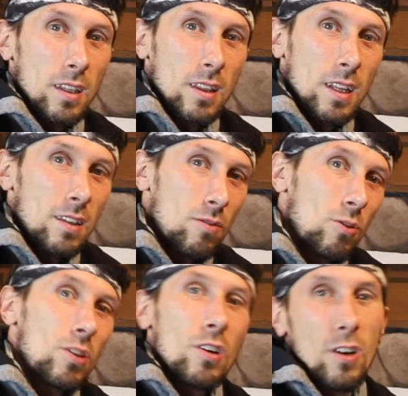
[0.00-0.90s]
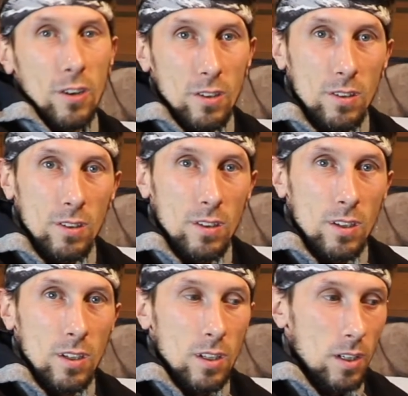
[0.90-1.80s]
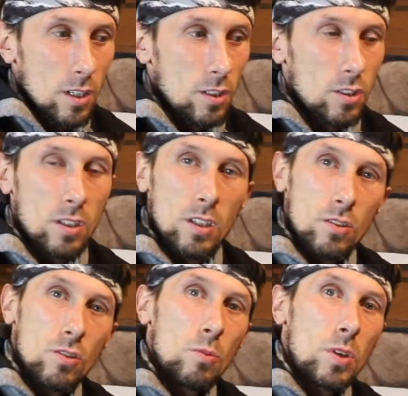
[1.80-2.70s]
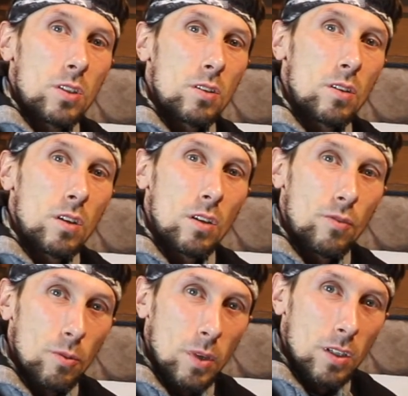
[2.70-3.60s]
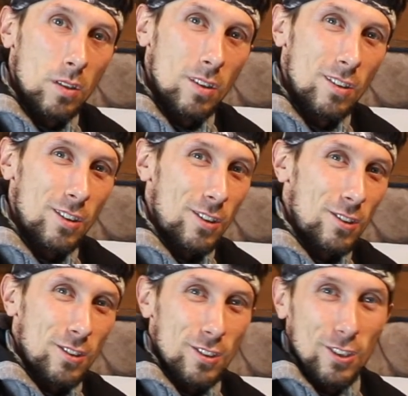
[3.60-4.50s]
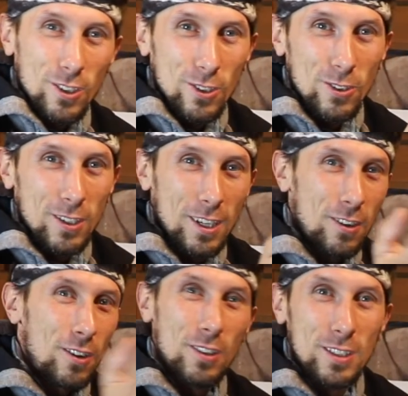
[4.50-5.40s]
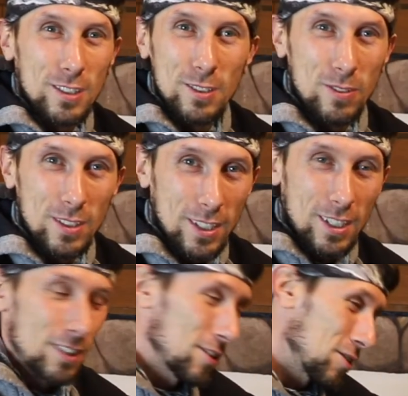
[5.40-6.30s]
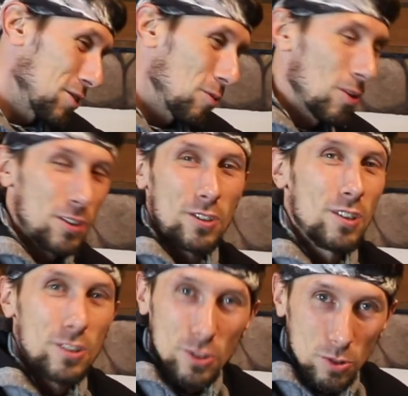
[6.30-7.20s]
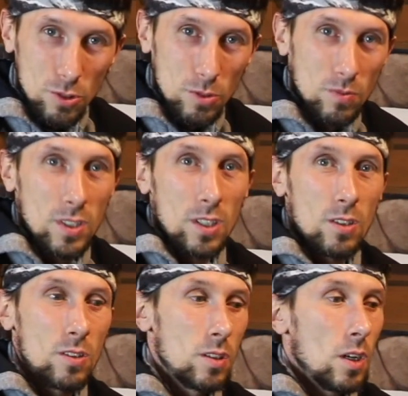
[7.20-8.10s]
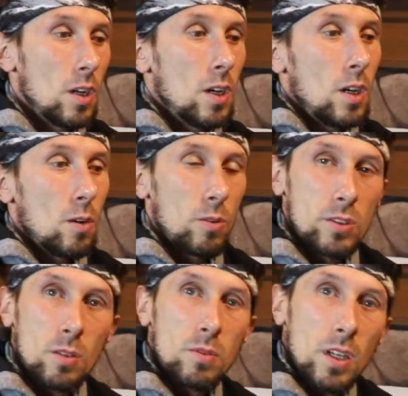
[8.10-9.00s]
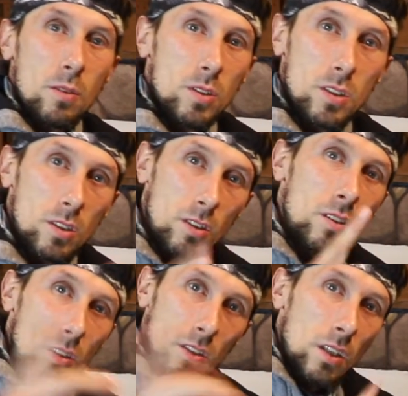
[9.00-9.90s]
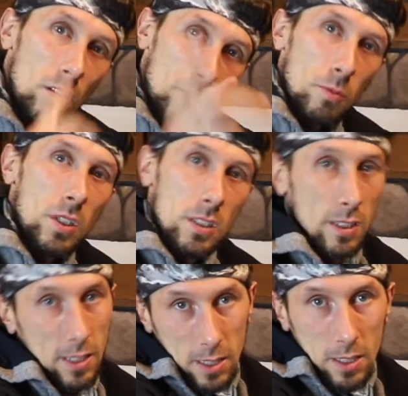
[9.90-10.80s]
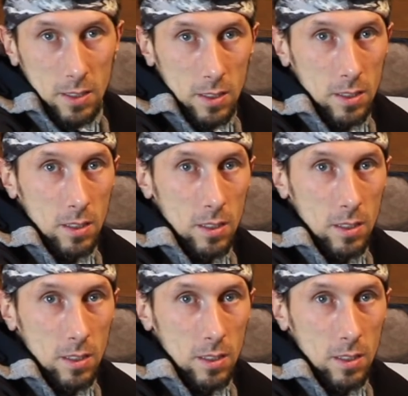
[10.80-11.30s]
that's really hard because you're going to get so much information. You're going to start going down all these different things. You're going to start watching all these YouTube videos where sometimes it's just good to get information like this,